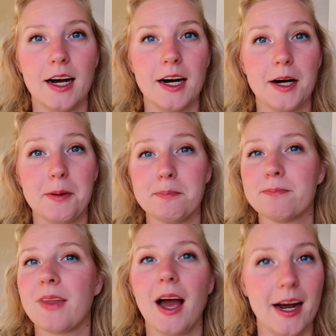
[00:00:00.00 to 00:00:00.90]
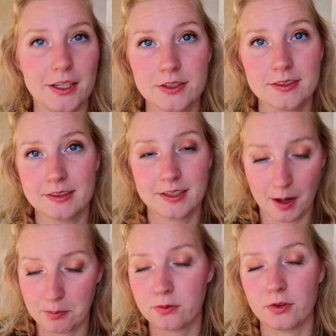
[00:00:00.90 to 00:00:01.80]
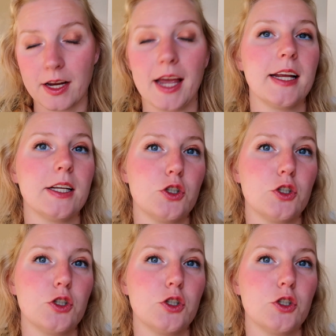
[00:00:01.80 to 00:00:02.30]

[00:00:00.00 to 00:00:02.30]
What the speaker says: I just kept forgetting